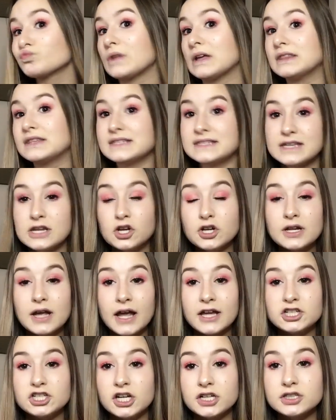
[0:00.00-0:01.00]
The security guy
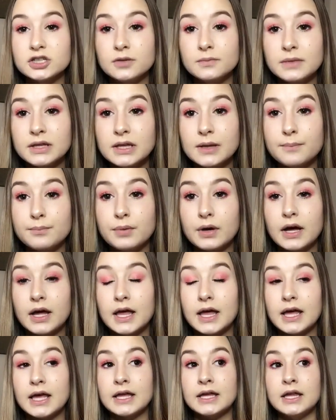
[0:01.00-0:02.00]
checked on me,
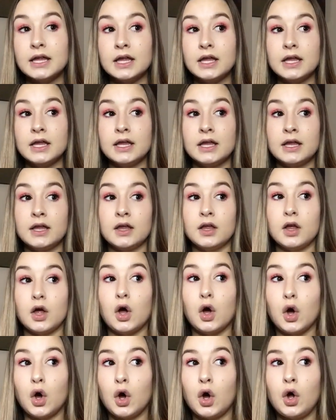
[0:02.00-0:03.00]
but
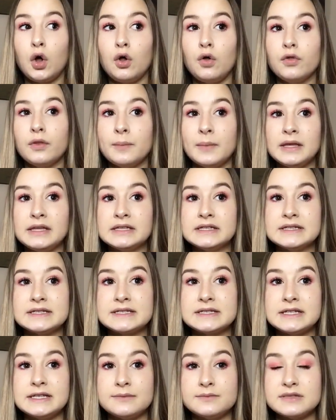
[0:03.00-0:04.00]
all the maintenance
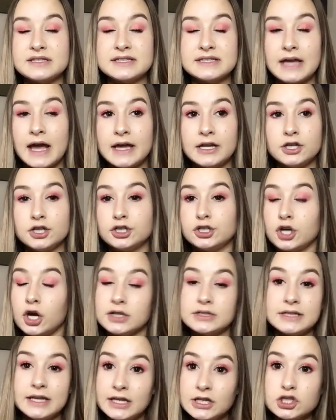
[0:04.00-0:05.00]
teams decided not
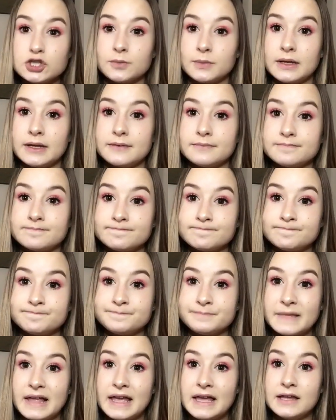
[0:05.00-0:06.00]
to answer me
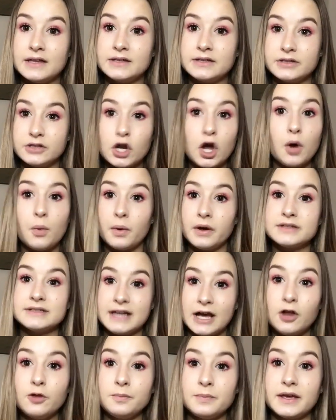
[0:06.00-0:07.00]
and not want to
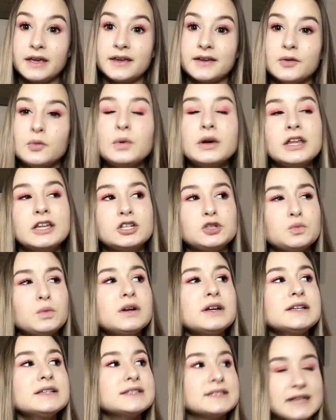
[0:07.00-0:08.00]
help me, which
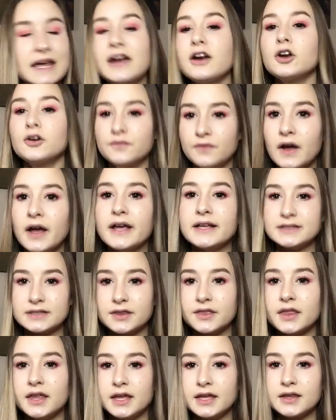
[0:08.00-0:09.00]
was terrifying to
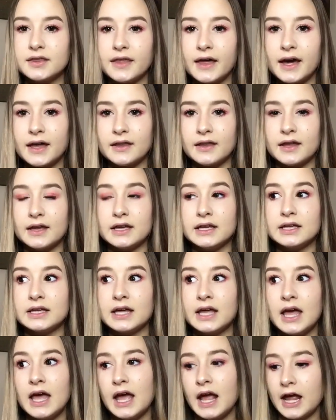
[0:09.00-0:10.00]
think that, like,
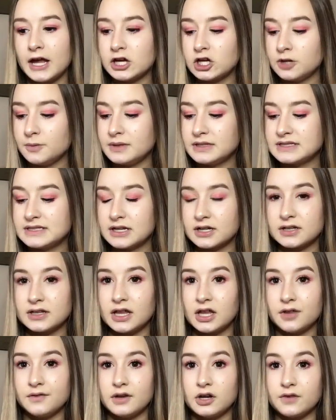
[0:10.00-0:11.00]
I could have been stuck in the
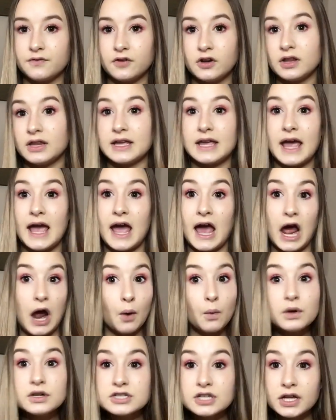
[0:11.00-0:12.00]
elevator for, like,
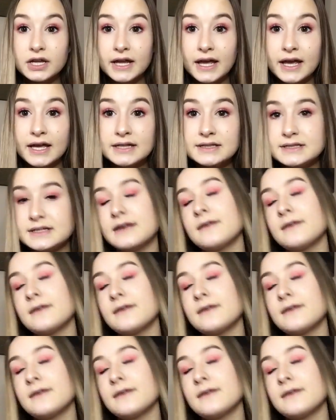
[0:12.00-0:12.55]
hours on end.